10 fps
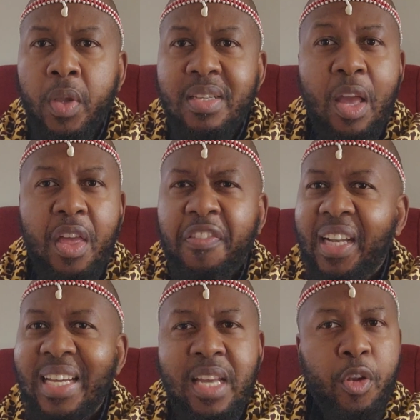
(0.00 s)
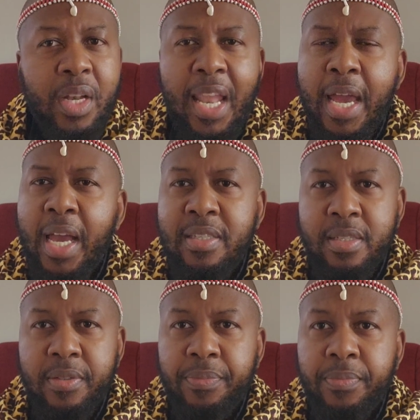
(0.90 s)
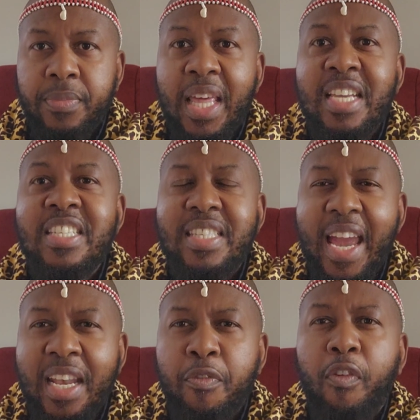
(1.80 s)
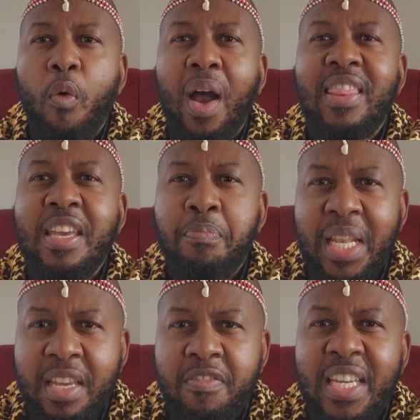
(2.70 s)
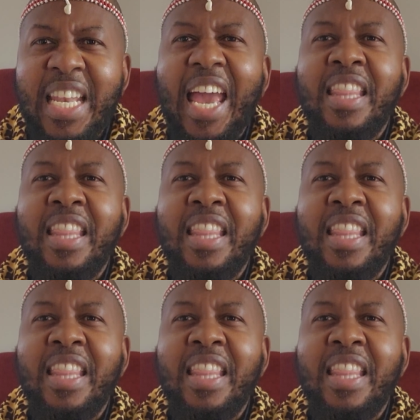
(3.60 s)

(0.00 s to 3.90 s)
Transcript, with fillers: South Africans are not liars. They stand for what they believe in